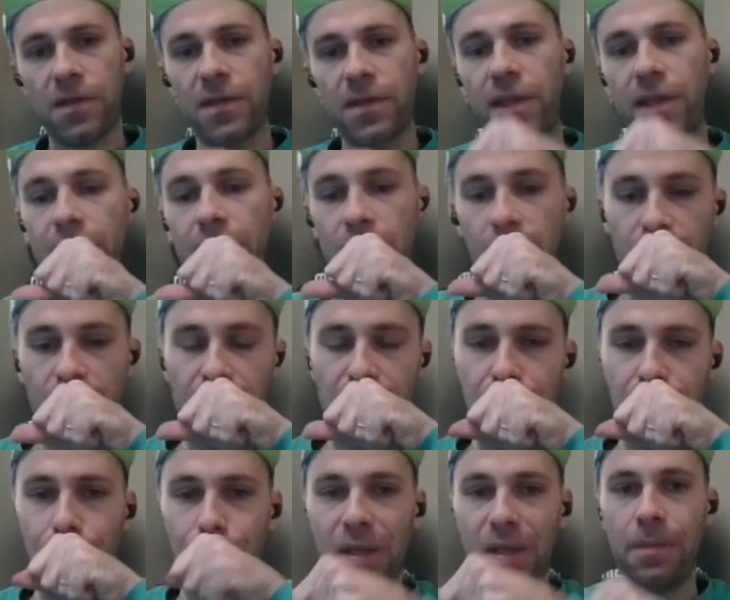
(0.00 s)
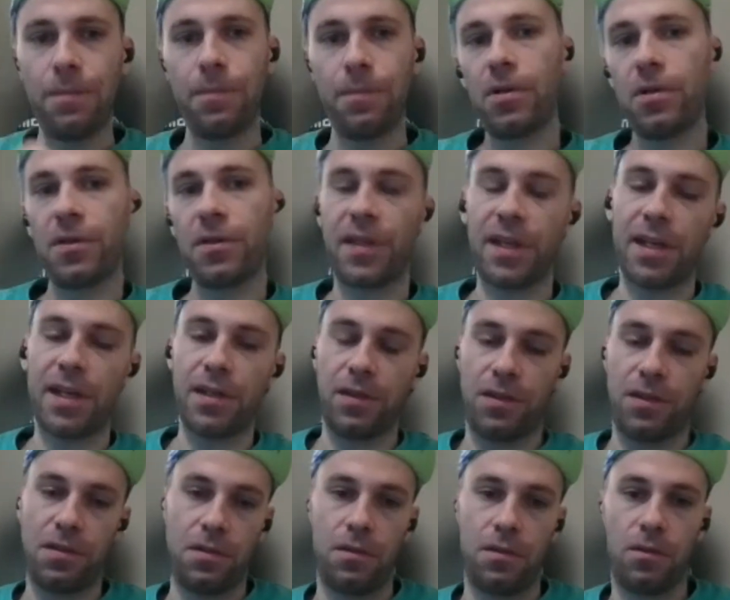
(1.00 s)
Instead, on people
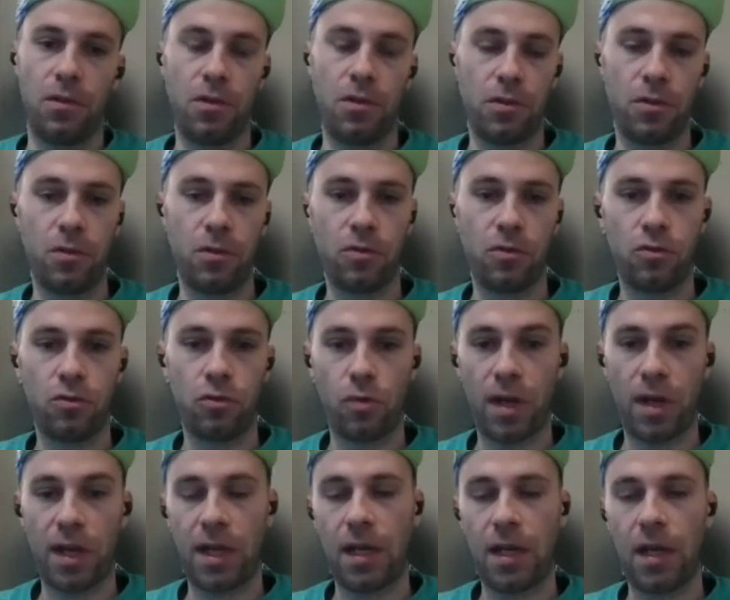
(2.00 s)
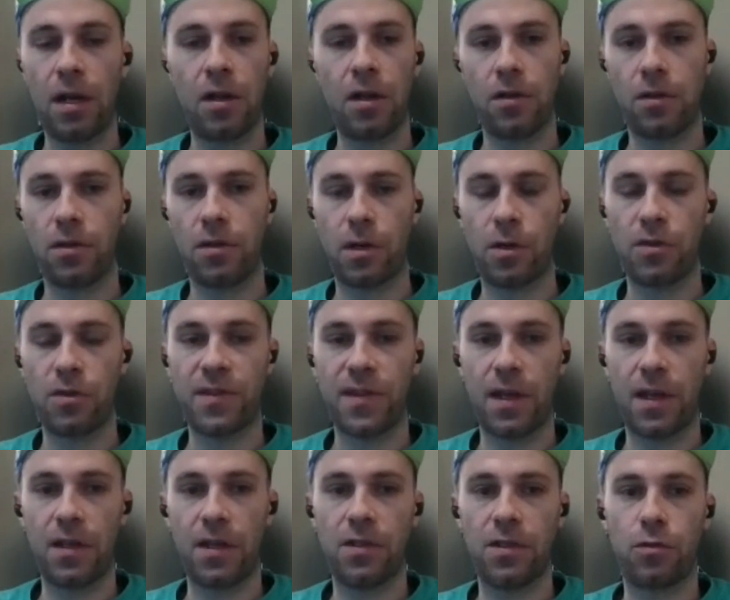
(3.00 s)
that don't train, let's
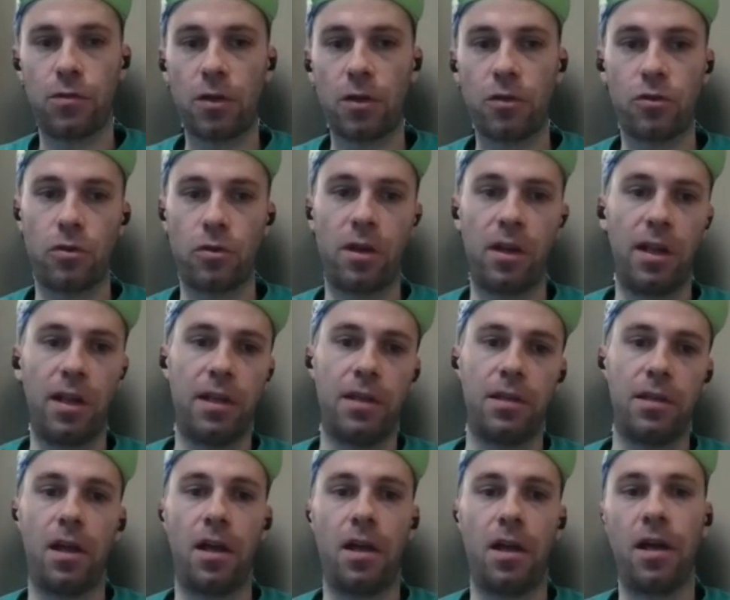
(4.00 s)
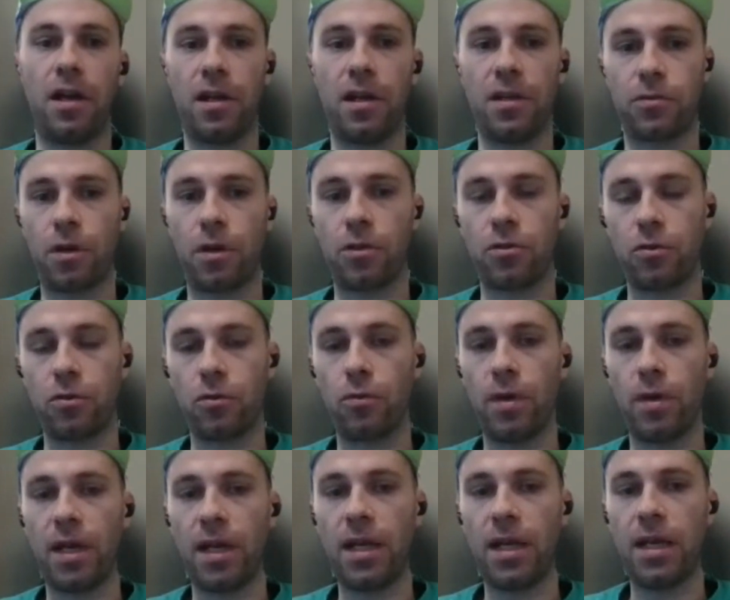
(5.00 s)
say structurally, uh, in a structured
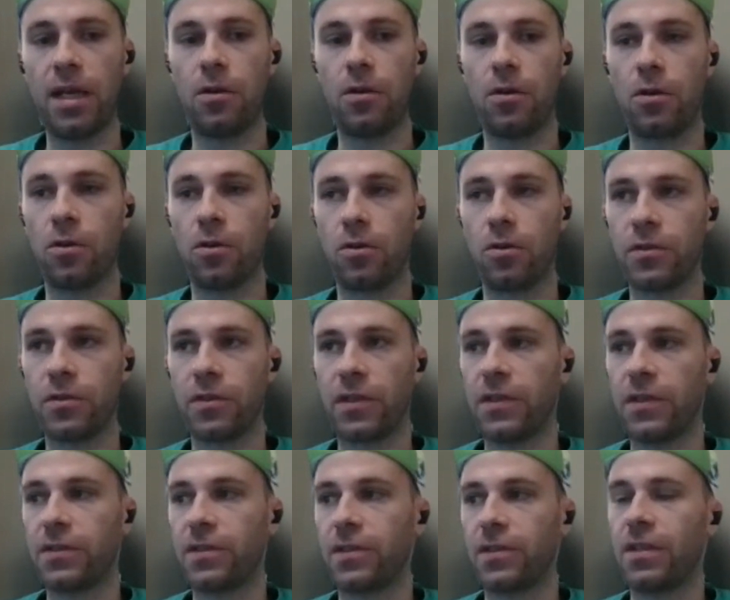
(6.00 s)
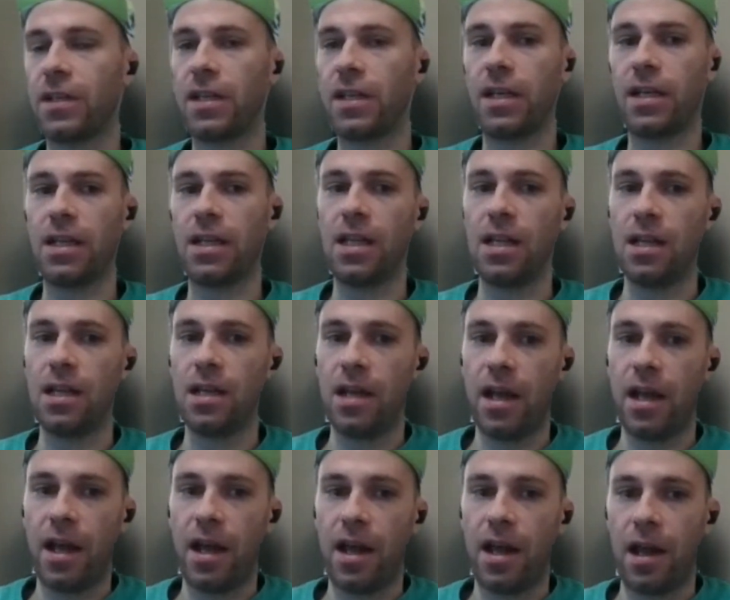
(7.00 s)
way or consistently,
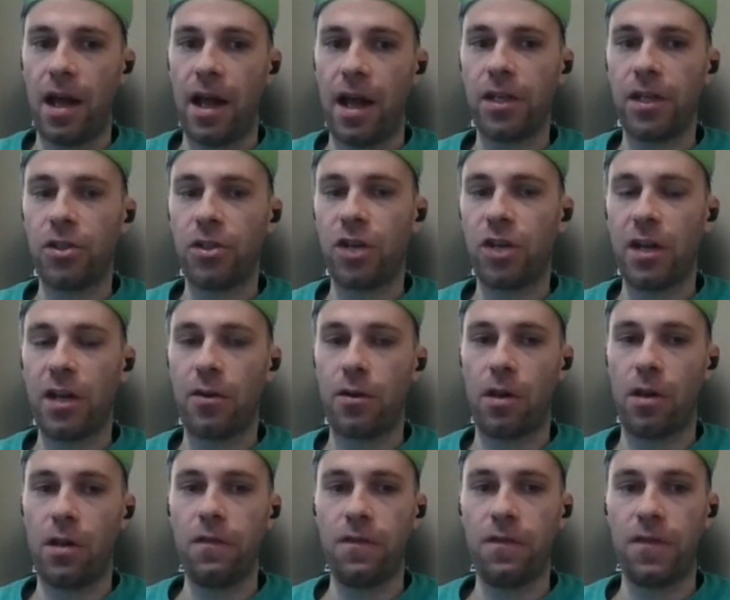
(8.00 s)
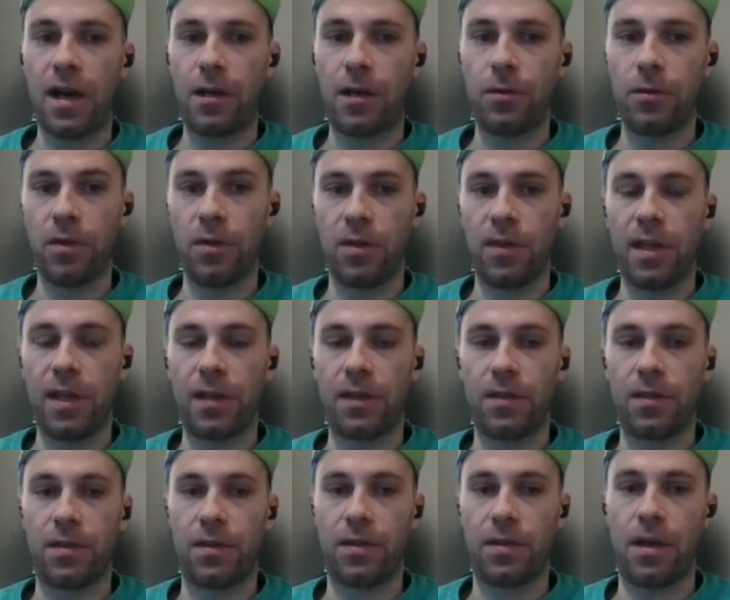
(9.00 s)
I generally found
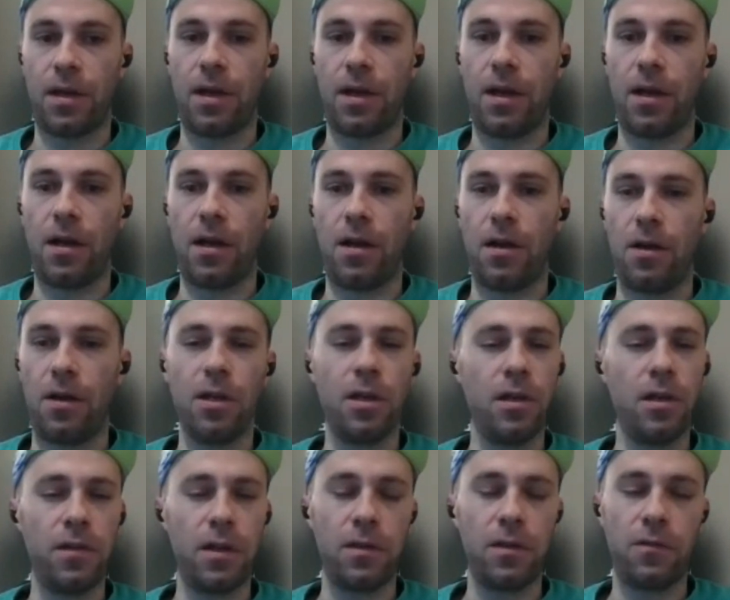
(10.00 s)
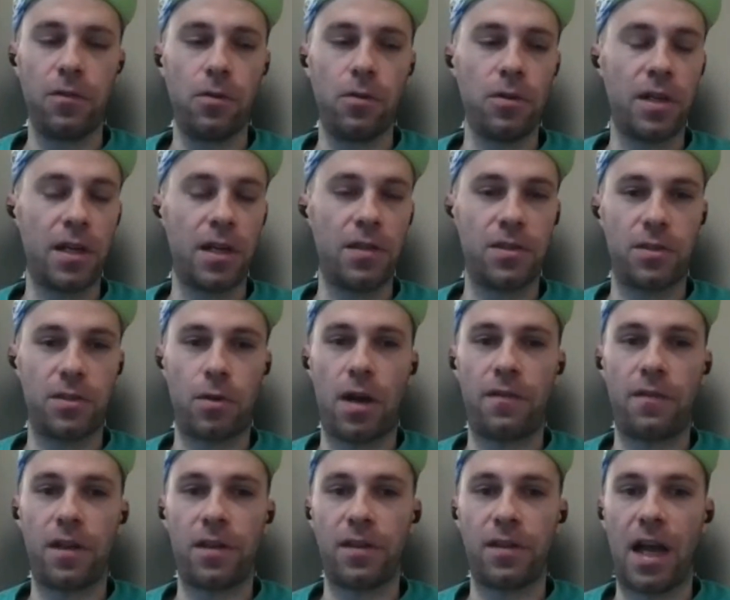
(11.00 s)
that uh, even if you look at
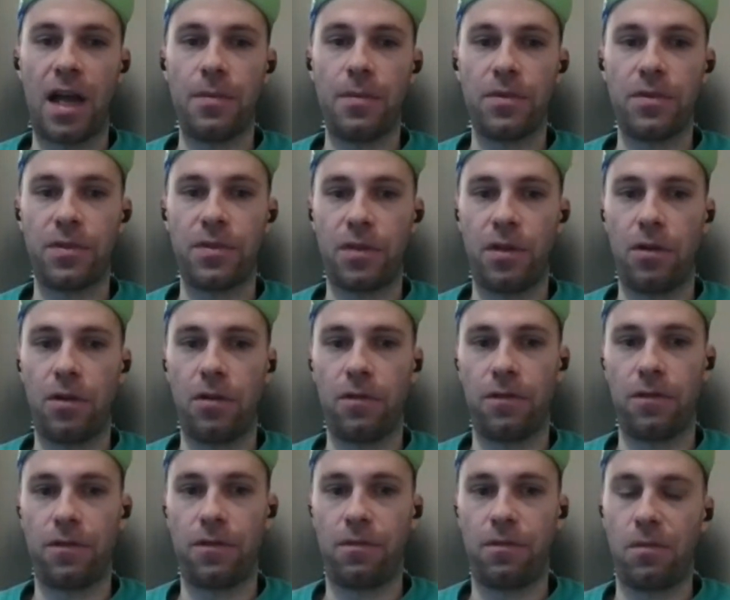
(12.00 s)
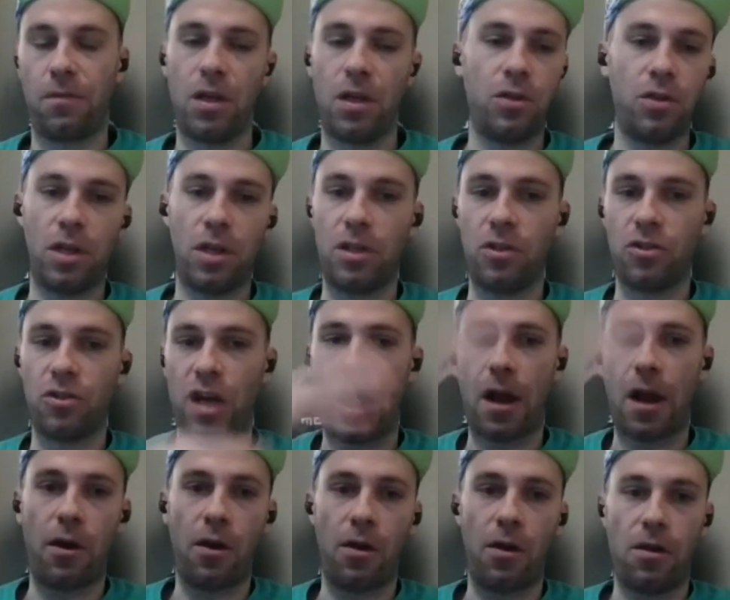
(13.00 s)
Strava times of in, in
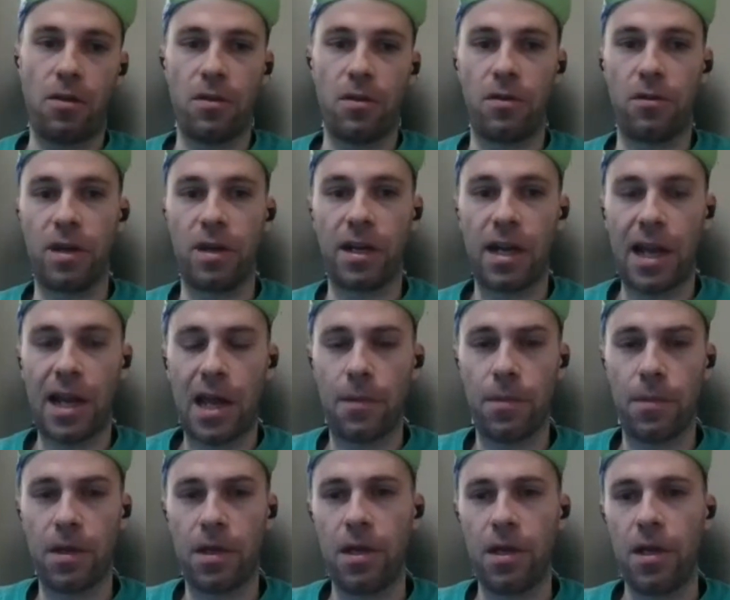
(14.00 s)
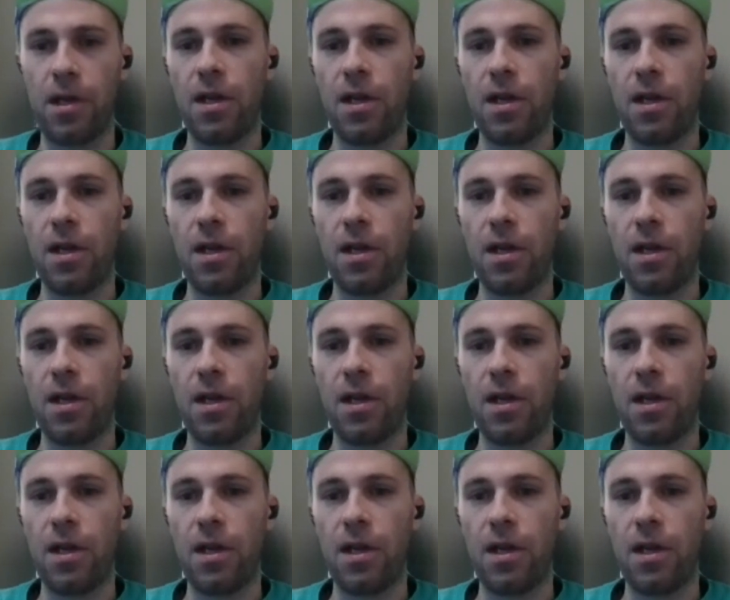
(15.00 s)
general on, on a climb,